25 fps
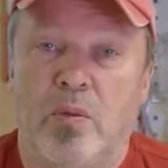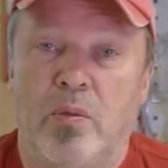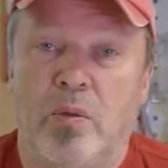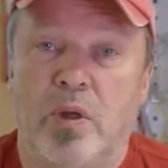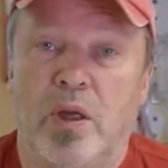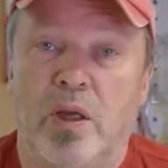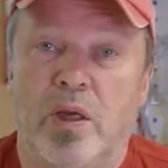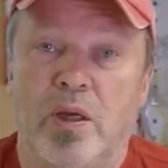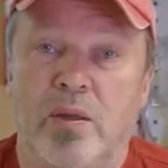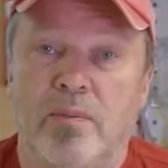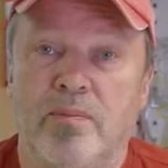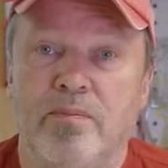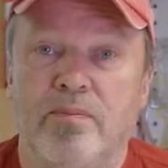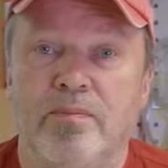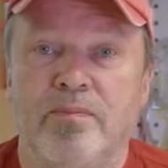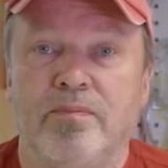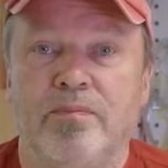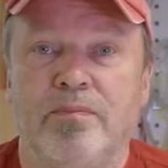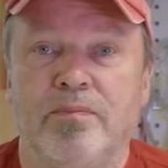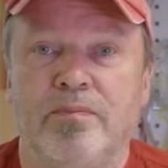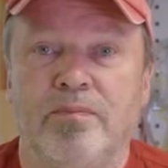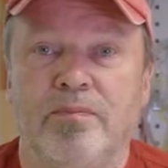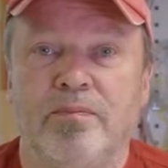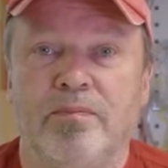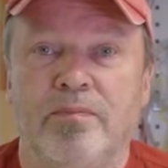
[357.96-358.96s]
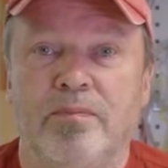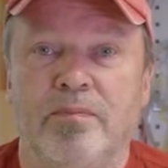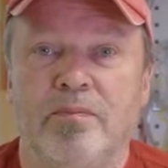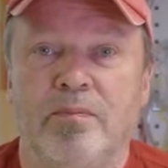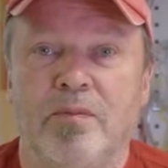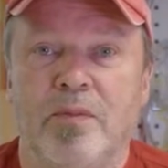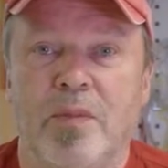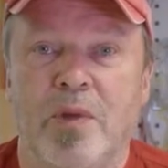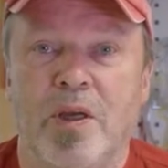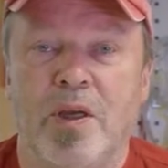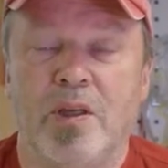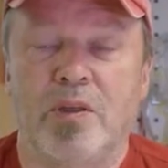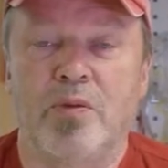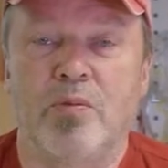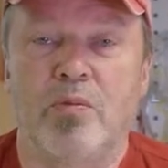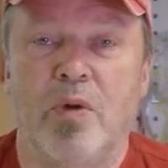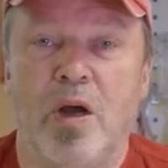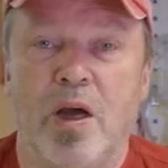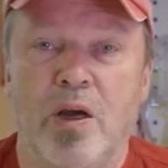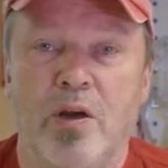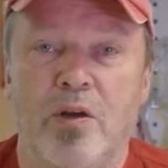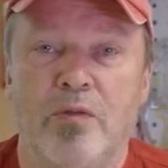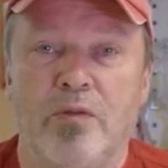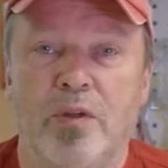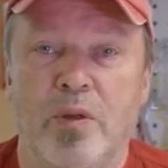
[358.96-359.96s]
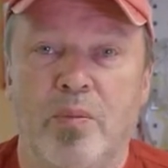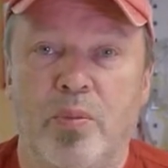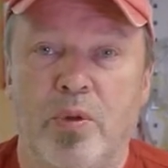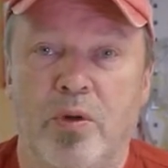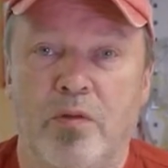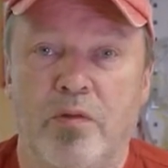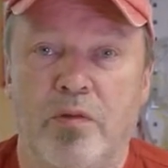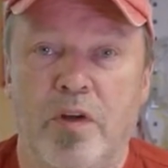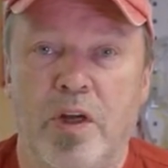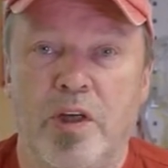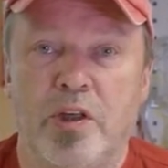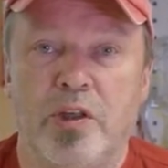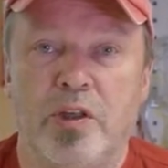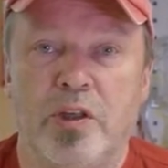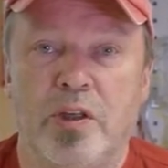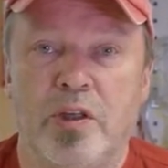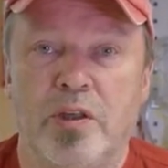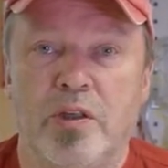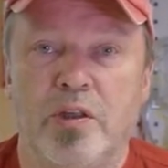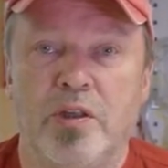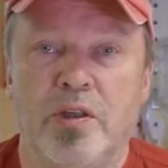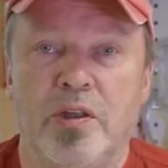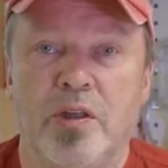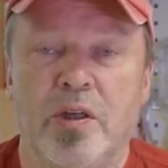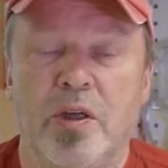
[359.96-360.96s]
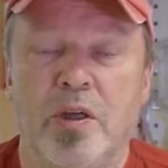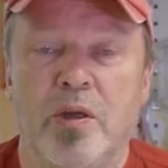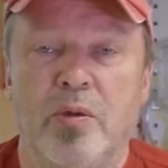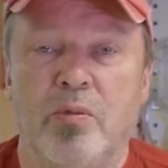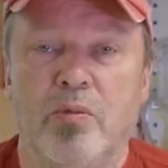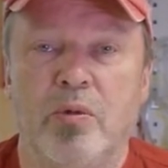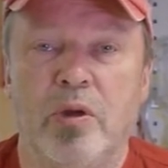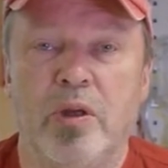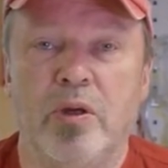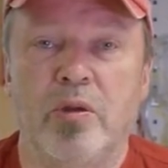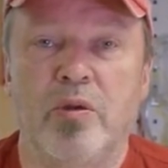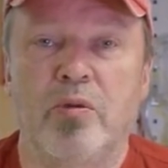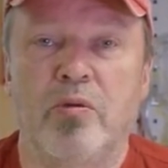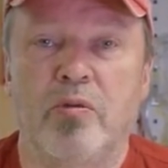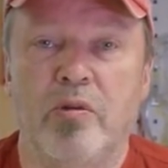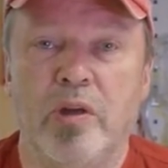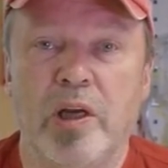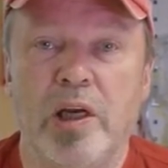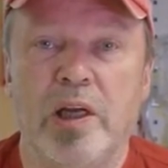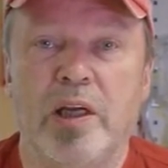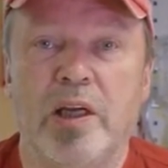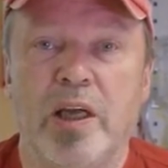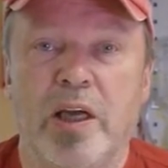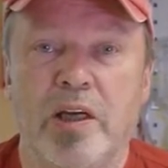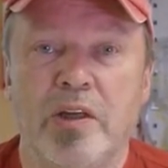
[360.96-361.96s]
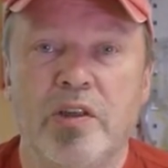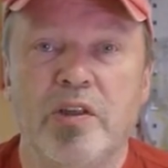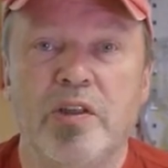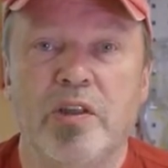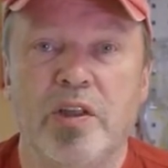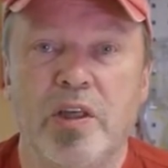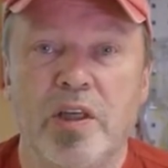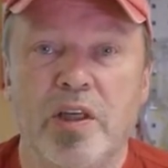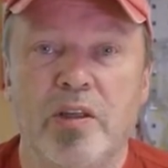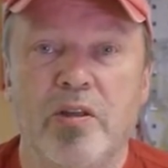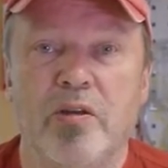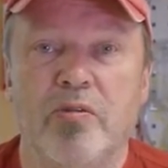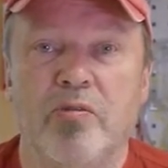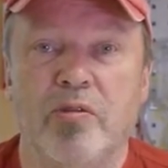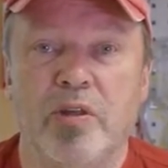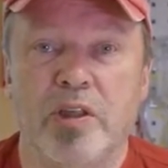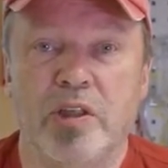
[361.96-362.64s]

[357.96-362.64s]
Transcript: Well, it's one of the professions where you really can see the